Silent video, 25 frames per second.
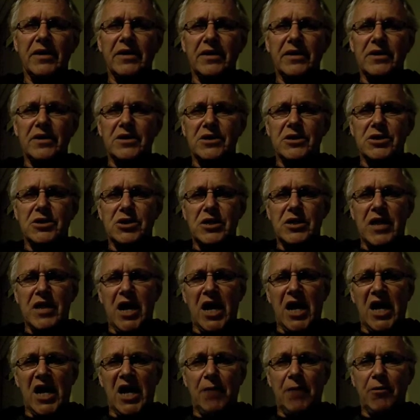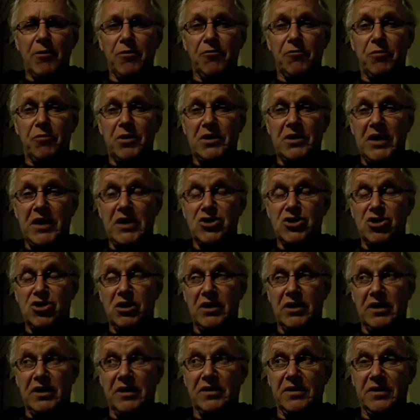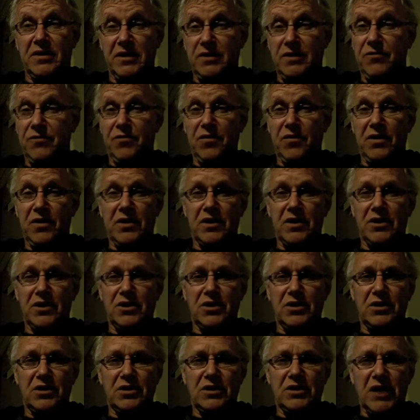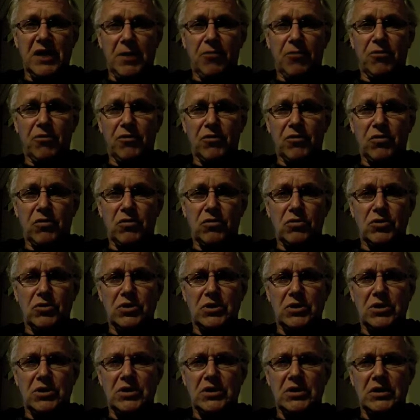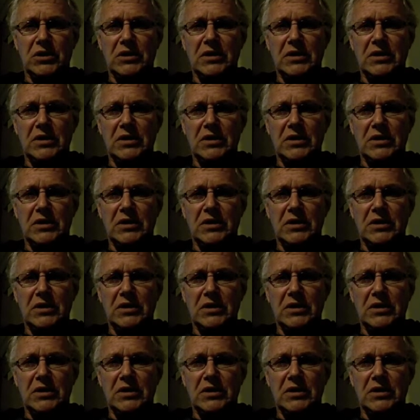is the outcome of potentially an infinite number of causes.